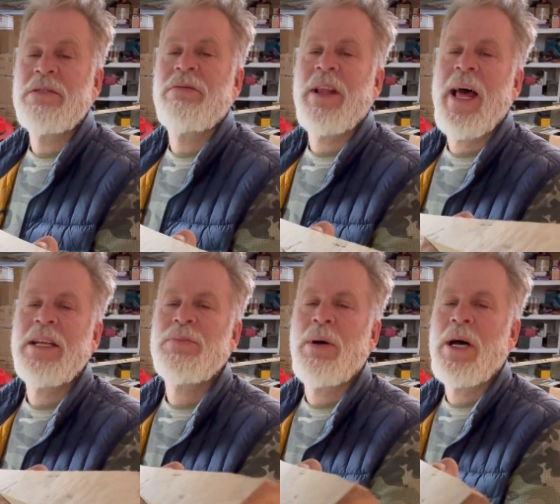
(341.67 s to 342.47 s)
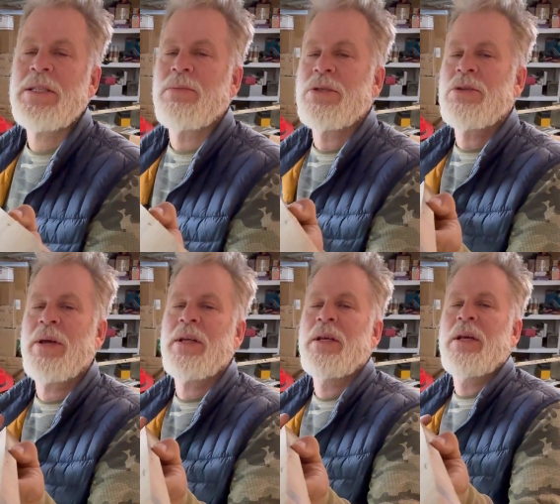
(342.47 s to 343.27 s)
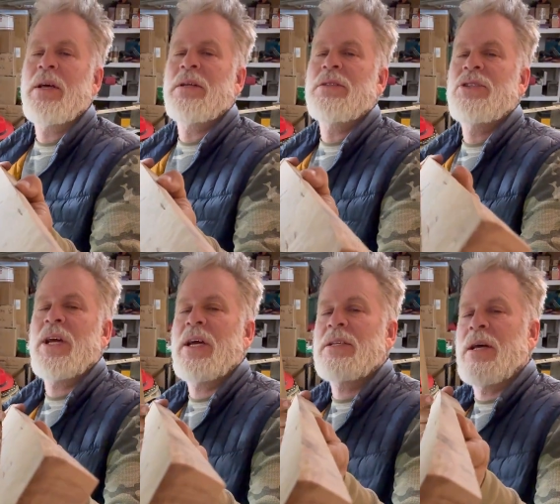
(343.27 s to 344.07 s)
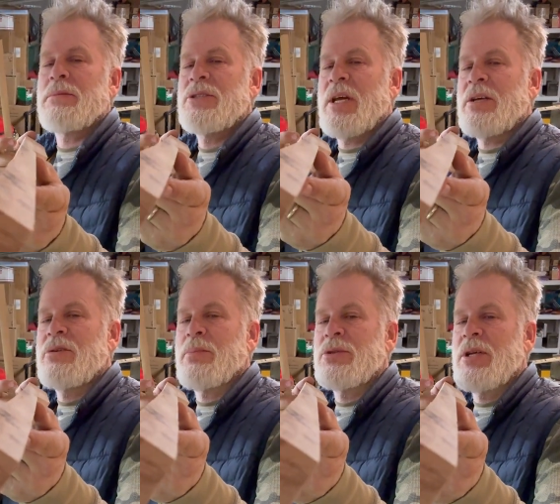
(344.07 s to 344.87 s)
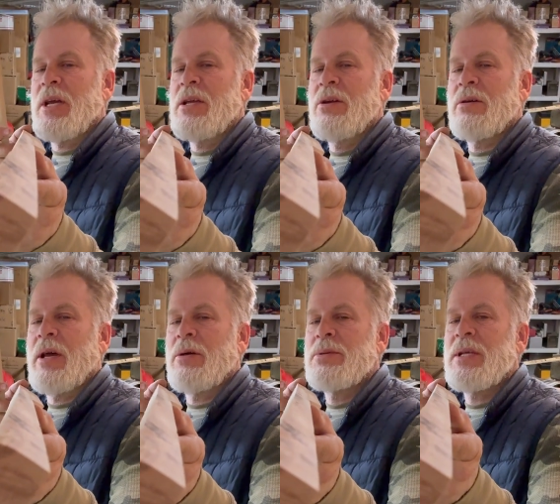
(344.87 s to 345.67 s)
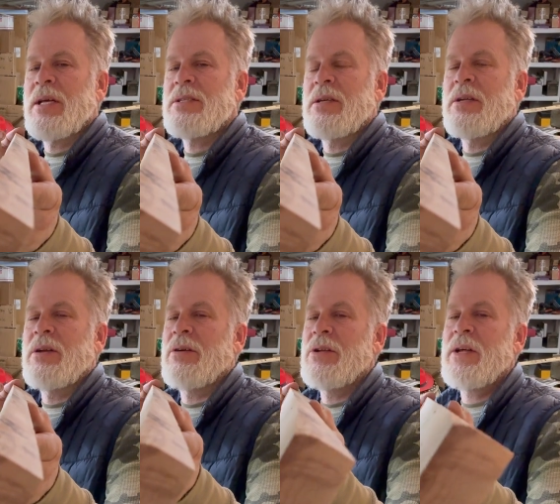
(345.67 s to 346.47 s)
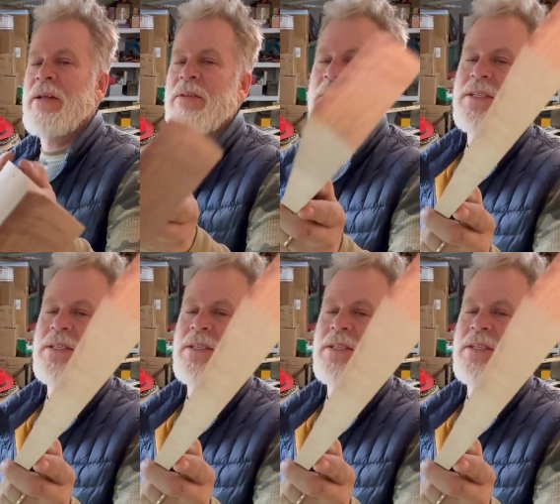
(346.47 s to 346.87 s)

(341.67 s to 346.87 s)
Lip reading: flat as possible. So I check, double check, triple check. You know, I obsess, and you know, you can even